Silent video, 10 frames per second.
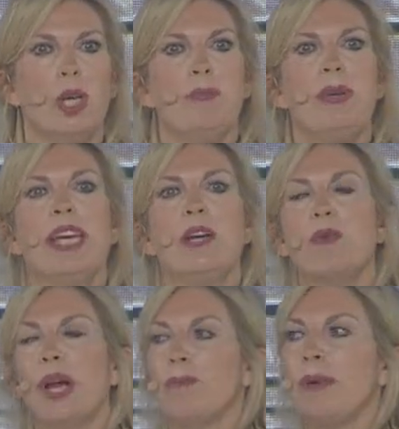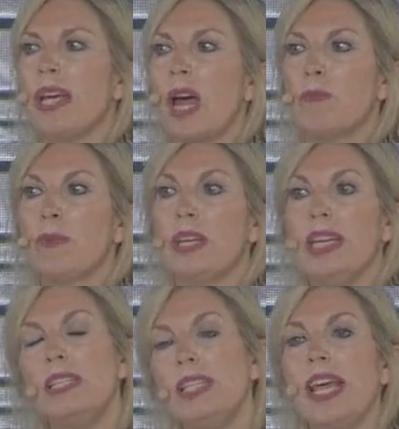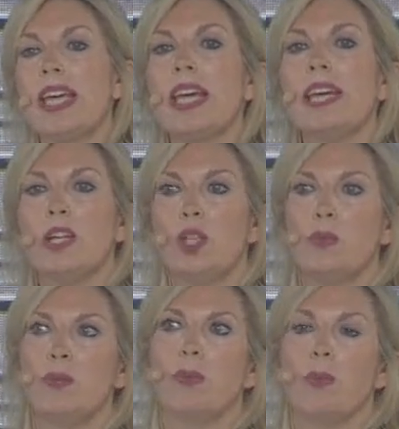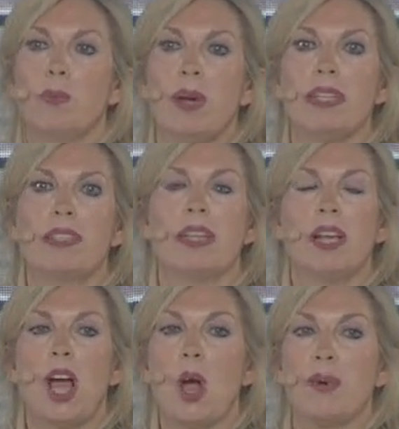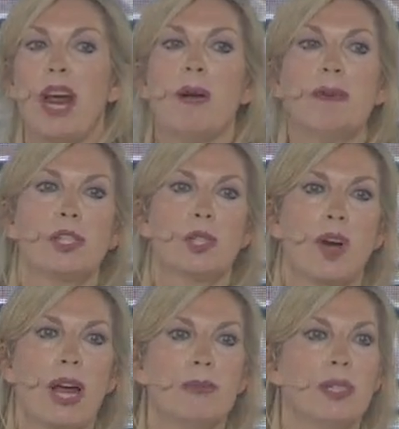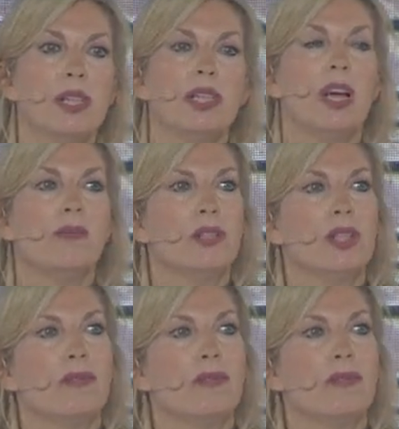begin ramping up, taking initial risks on what I would describe certain levels of